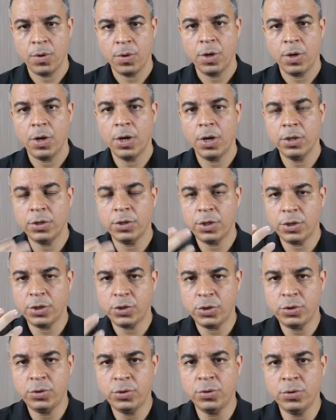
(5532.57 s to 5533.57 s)

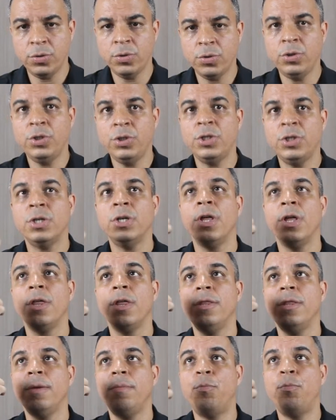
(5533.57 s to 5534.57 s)
understood
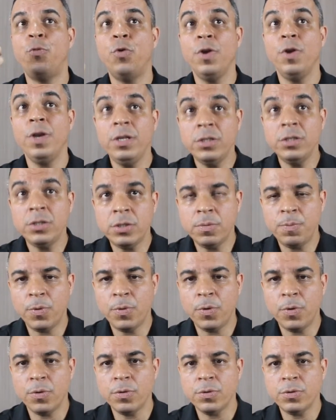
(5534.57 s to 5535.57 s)
the
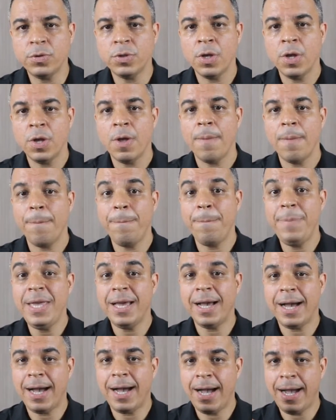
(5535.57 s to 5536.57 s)
principles
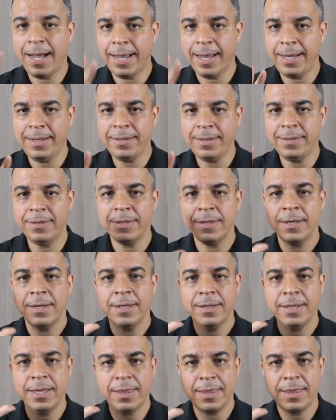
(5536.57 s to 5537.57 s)
behind
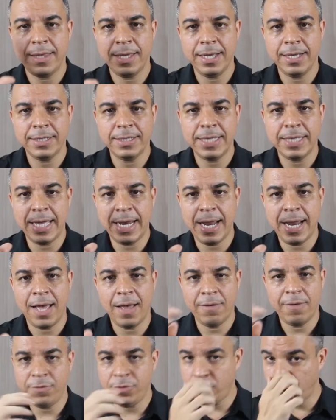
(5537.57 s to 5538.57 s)
the things that I
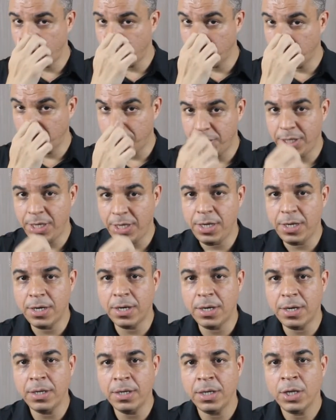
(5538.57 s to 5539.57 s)
have showed
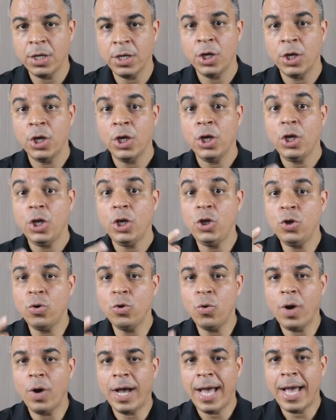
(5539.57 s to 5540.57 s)
here, you
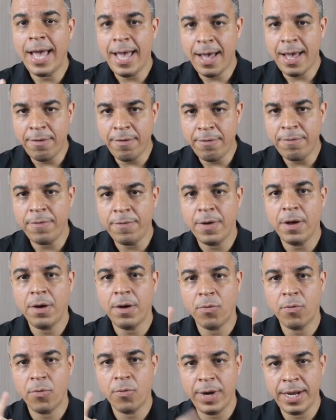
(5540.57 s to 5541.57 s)
have
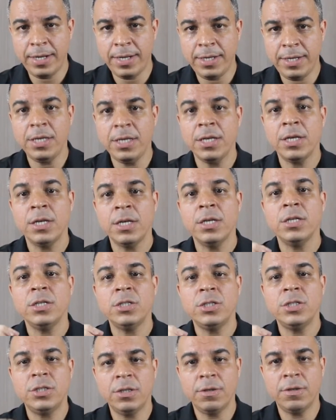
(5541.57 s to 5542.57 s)
already
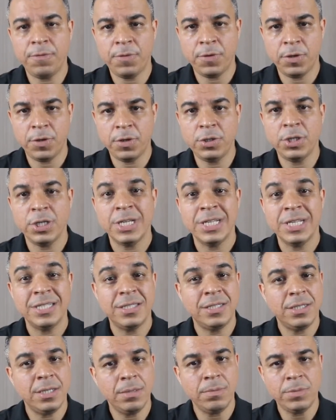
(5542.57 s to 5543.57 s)
suffered
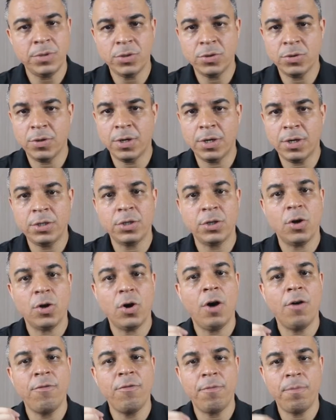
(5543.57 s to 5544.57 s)
some sort
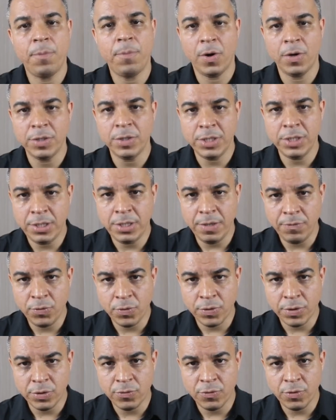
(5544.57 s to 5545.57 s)
of positive
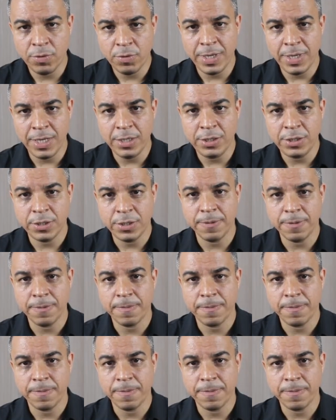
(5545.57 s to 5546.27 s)
transformation.